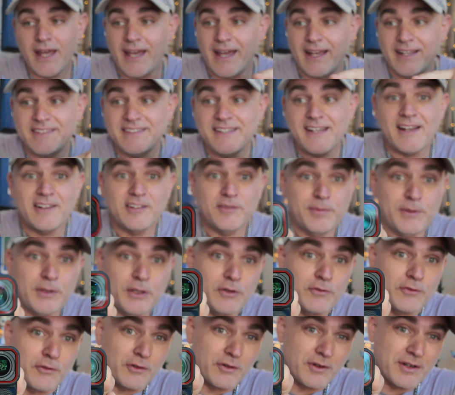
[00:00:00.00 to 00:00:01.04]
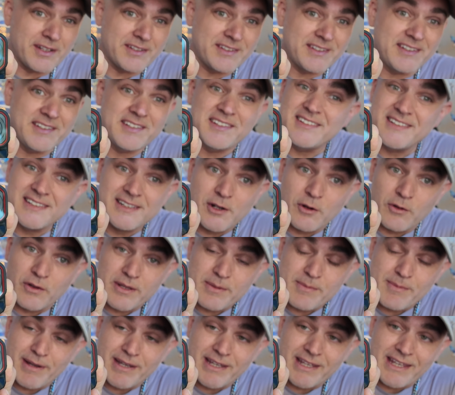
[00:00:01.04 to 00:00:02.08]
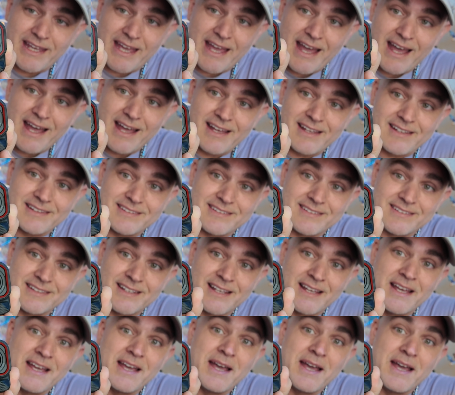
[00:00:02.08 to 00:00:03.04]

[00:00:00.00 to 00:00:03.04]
it sounds beautiful because this is the only mic it has.